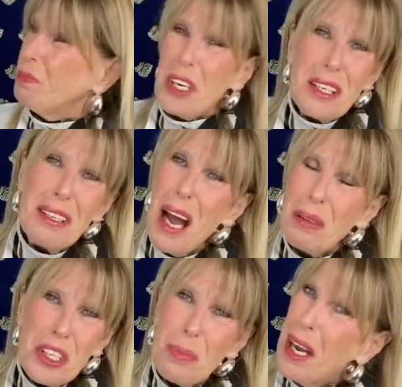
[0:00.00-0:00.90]
It's
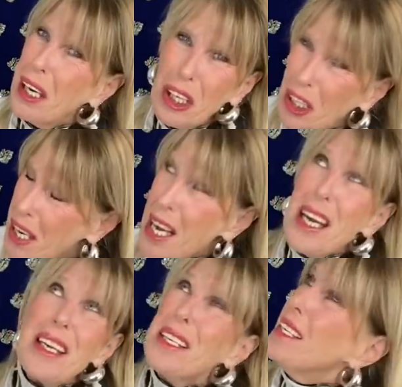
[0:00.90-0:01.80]
not smelling good.
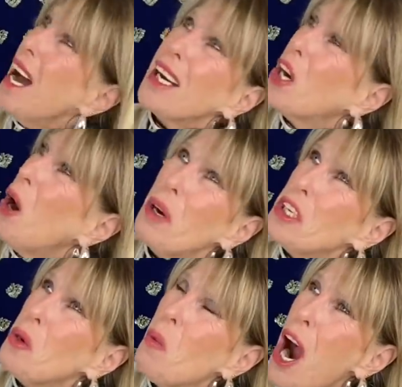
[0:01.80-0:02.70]
It's not going
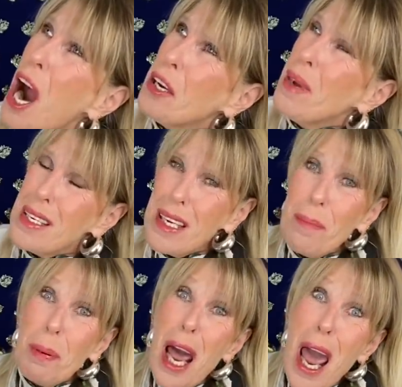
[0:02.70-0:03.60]
to work, Missy.
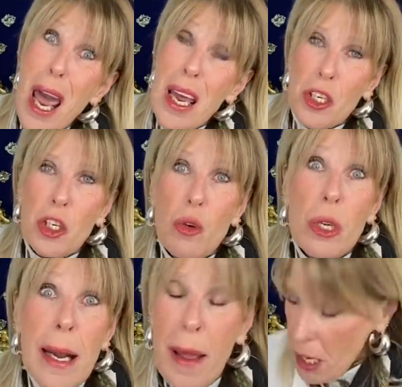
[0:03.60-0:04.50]
Please choose
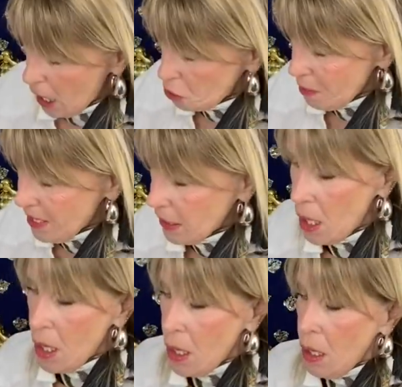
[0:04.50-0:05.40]
another country, Missy.
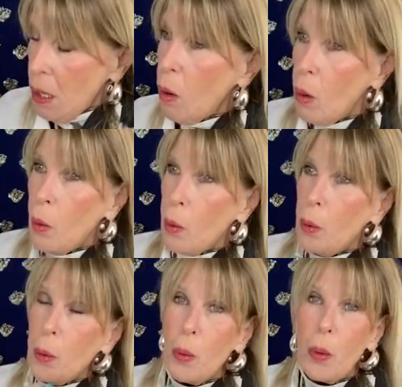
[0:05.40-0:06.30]
Oof.
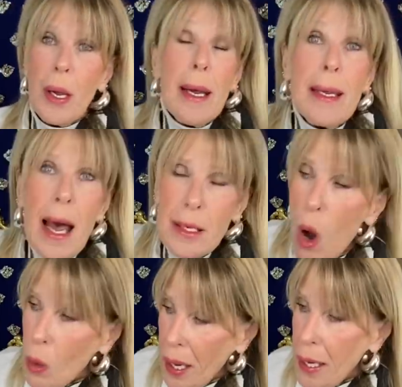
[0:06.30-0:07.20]
Yes,
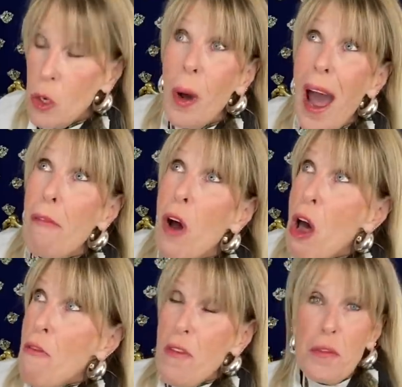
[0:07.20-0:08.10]
okay, you have
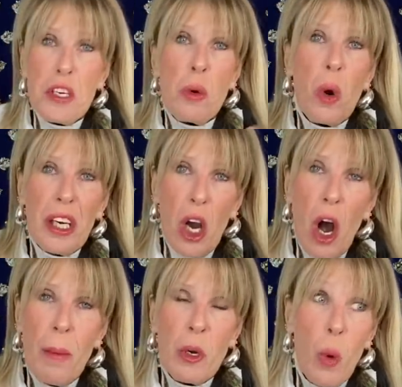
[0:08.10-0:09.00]
51
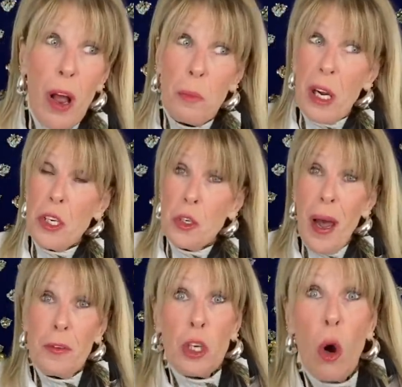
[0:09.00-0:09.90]
Commonwealth because you
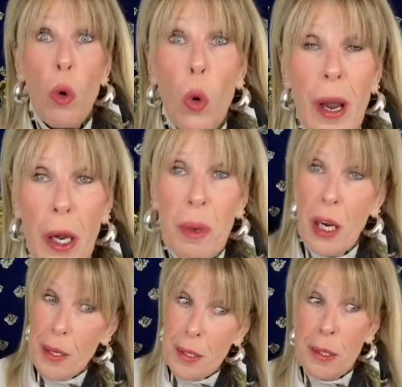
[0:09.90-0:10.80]
have to go quick
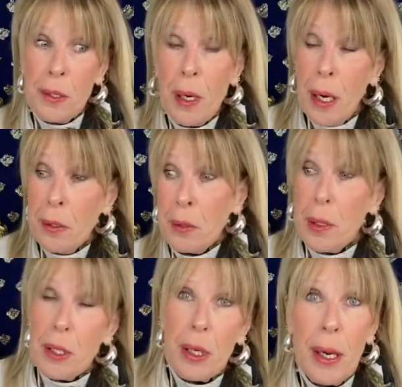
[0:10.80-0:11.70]
because, you know, I don't know
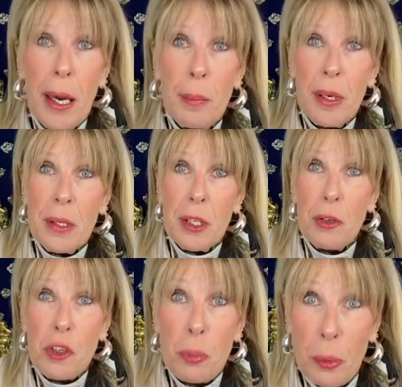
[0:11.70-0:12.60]
what's going to happen until
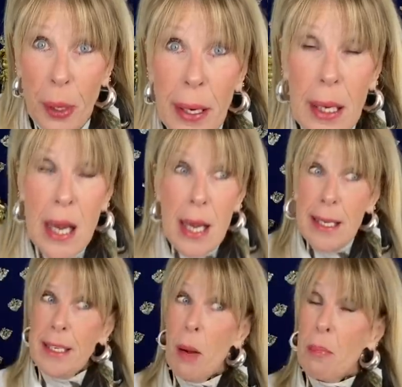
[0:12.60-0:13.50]
spring.
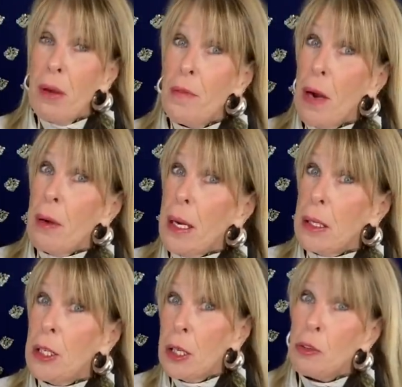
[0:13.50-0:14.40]
Something very,
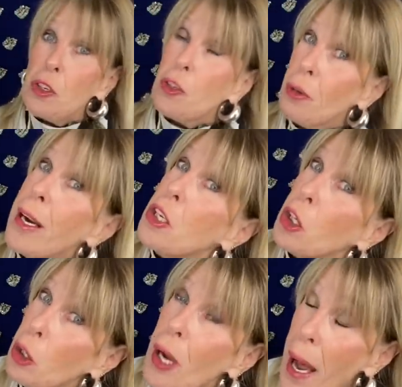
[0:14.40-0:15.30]
you know, strange
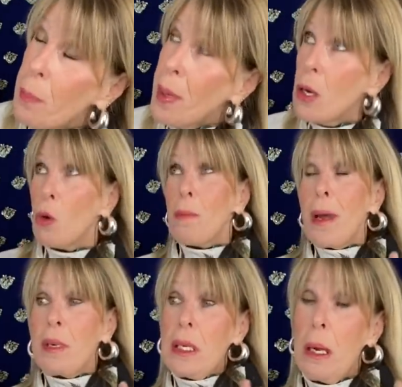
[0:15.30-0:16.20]
could happen or
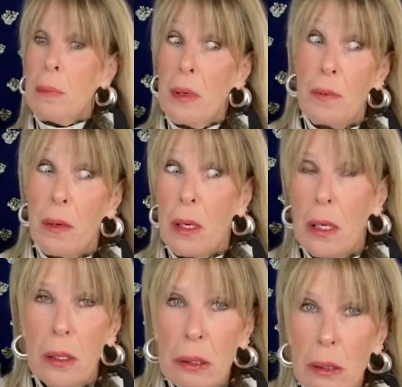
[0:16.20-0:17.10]
maybe something very,
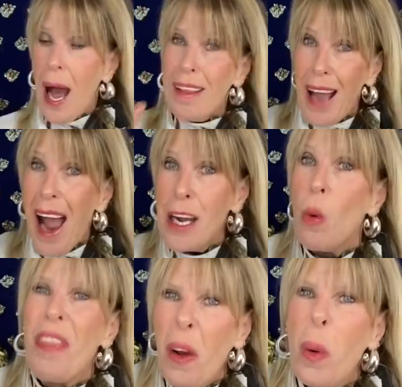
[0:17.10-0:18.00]
you know, I know
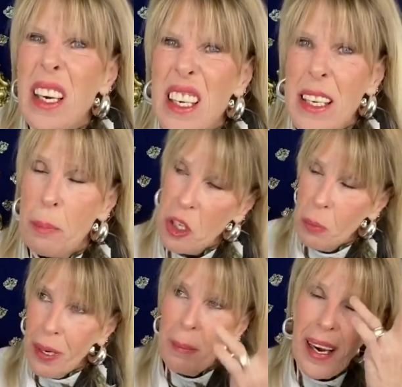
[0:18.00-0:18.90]
what the Queen is up to,
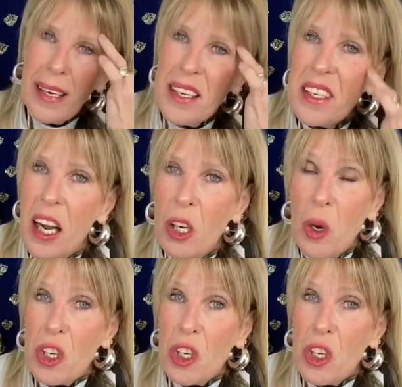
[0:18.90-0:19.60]
but I'm not going to tell you. It's